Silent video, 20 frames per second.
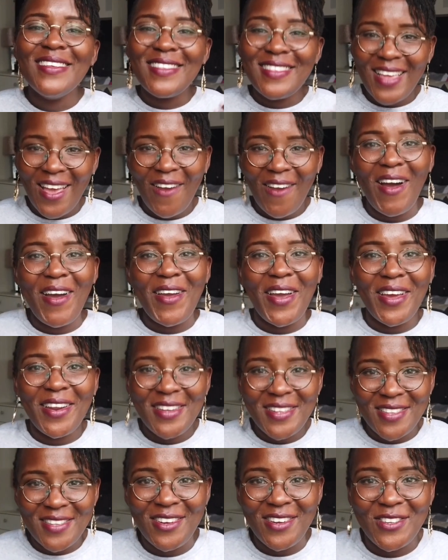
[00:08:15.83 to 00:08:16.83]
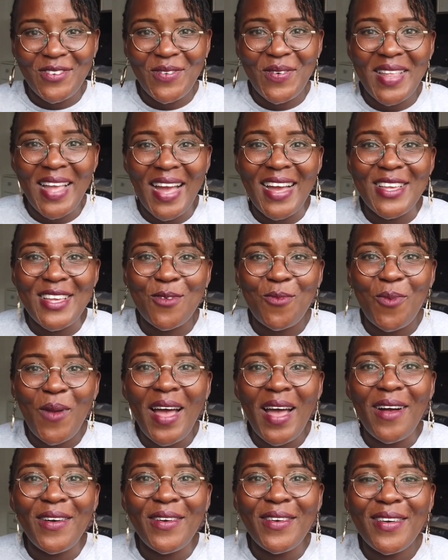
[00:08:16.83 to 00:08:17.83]
So I'm going to start doing that as
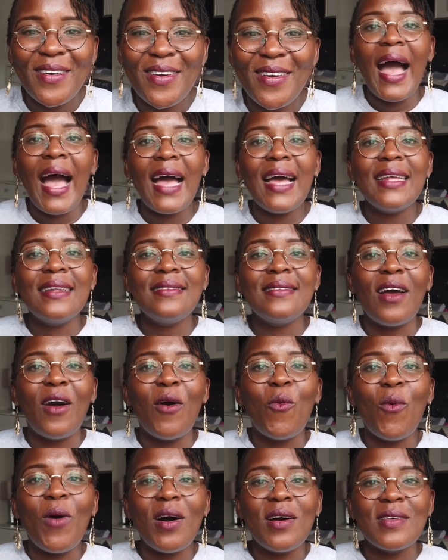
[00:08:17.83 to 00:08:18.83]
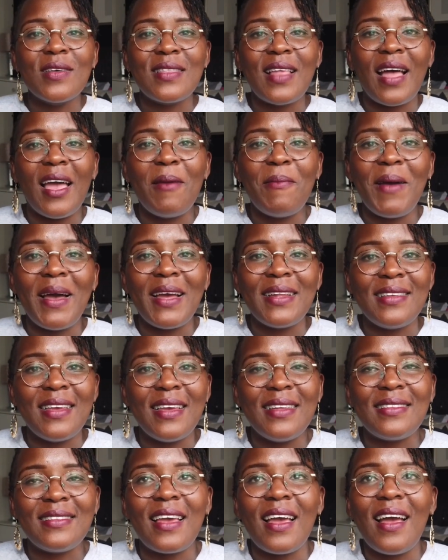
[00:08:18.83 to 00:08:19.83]
well. And whilst I'm at
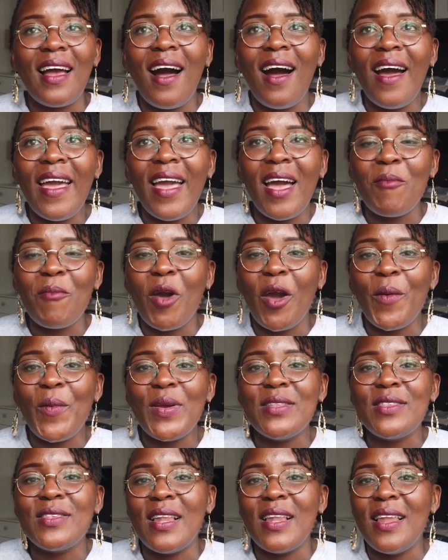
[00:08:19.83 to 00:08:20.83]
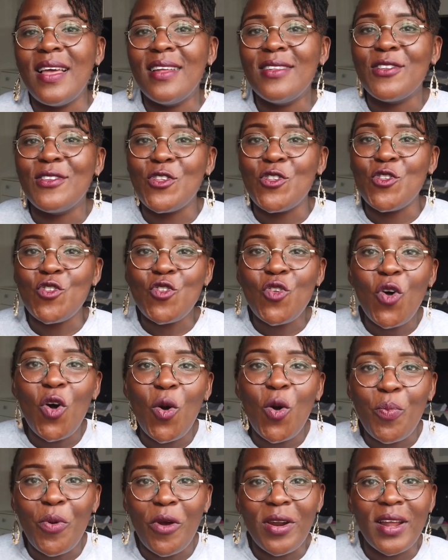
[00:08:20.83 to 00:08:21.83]
it, I am going to learn to
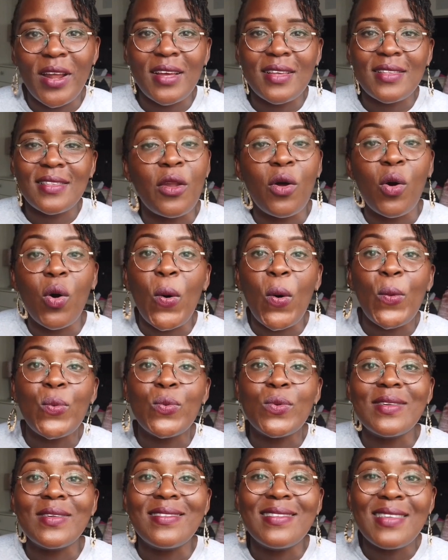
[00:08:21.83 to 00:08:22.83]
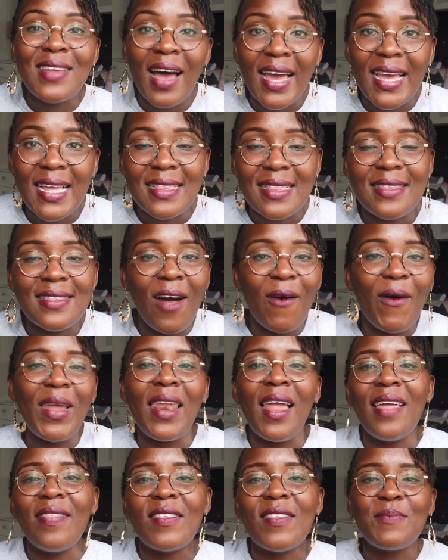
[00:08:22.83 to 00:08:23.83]
store products in old tights. Now, I
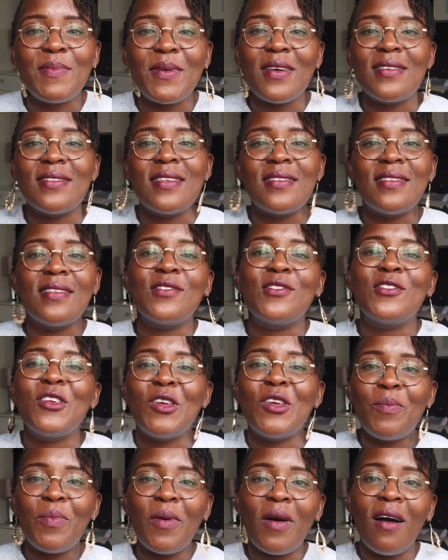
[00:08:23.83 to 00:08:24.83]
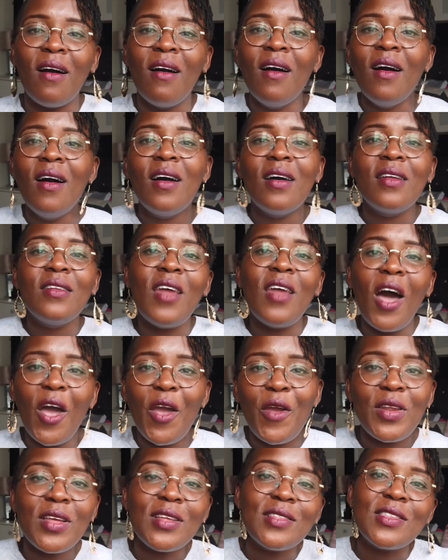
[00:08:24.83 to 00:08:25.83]
like this because this is two-part. Not
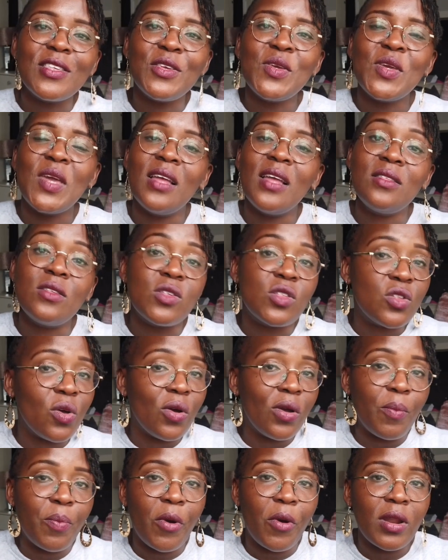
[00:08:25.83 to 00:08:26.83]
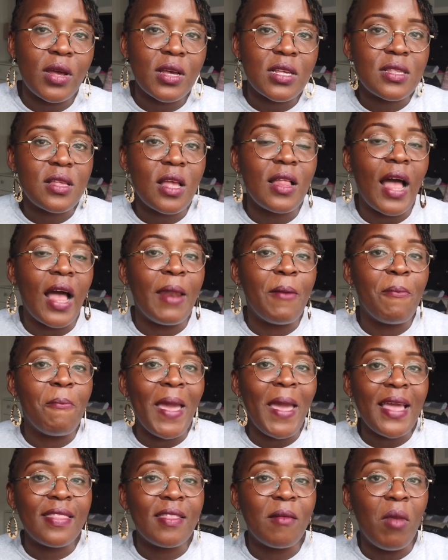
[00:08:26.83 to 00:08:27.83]
only do you get to store your products and
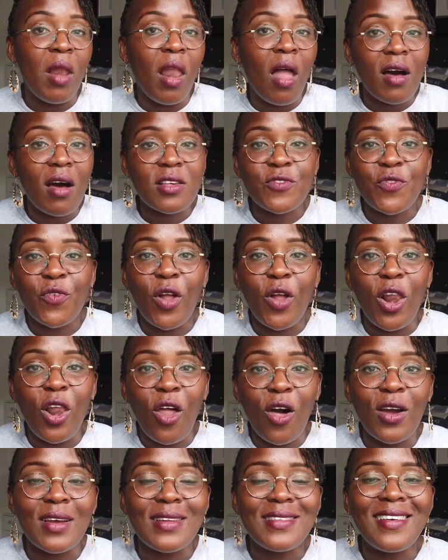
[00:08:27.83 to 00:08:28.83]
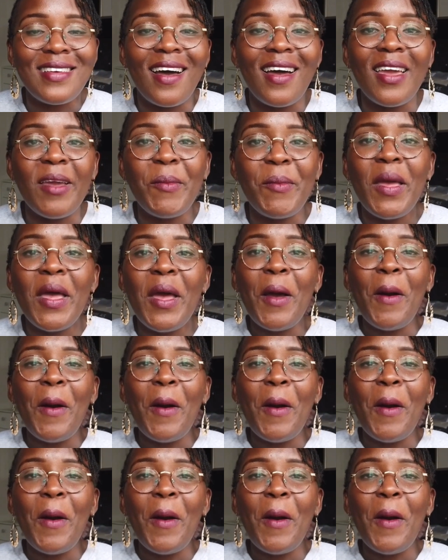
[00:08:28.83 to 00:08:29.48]
make them last for a longer time,